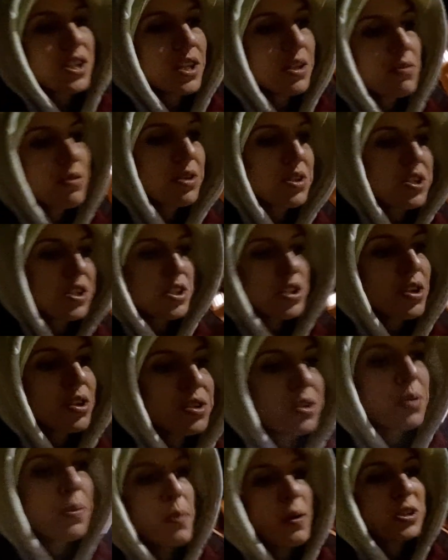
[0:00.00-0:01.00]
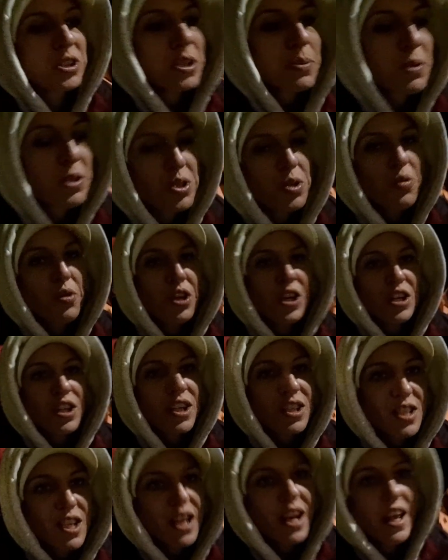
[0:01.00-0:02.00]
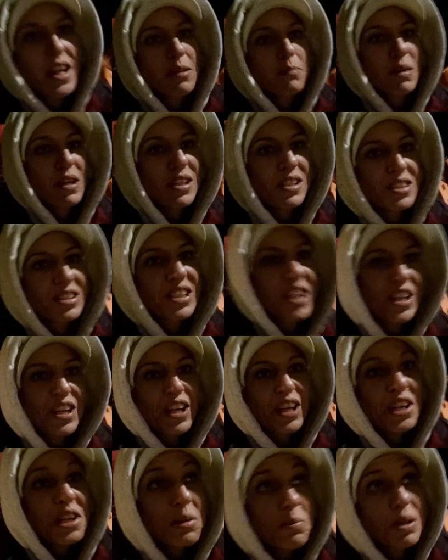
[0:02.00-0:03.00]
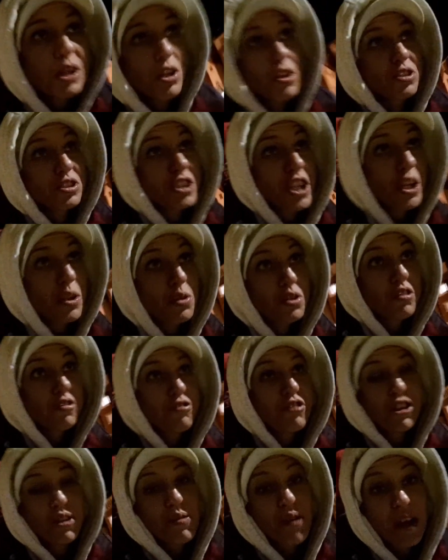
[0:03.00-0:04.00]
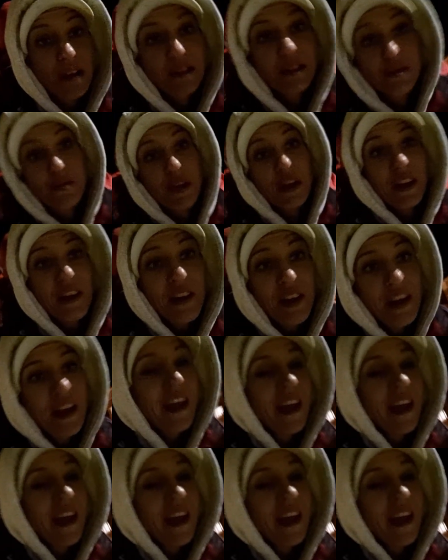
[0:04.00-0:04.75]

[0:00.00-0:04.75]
it was not possible to read it, they let me stay in because they couldn't figure out as well.